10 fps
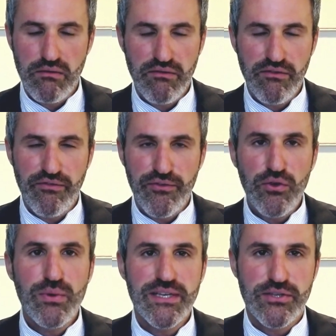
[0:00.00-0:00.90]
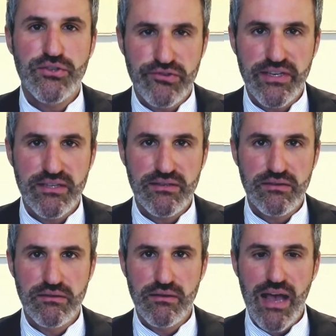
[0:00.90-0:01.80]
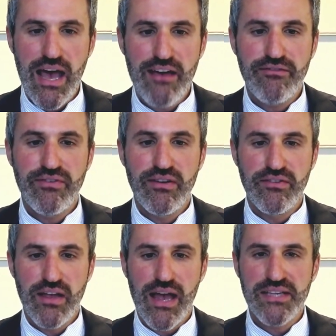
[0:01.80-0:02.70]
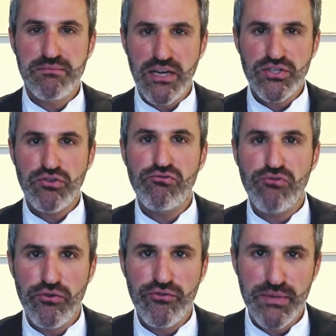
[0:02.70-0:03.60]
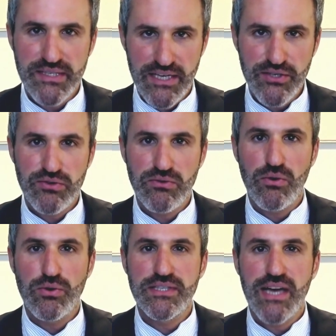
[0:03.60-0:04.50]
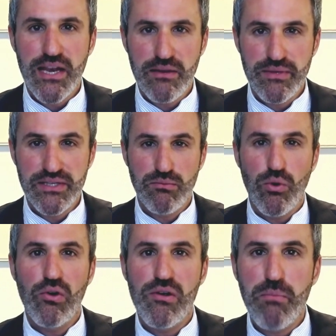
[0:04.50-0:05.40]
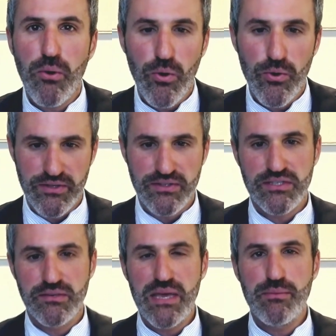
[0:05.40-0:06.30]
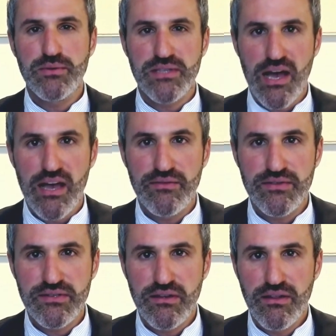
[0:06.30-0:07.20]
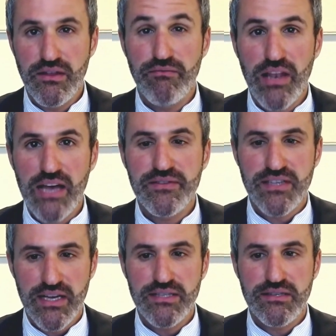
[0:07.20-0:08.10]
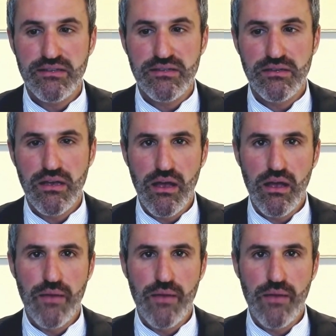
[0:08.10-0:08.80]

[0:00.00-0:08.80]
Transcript: And few industries have as much growth potential or dynamism or importance to people's lives than the life sciences.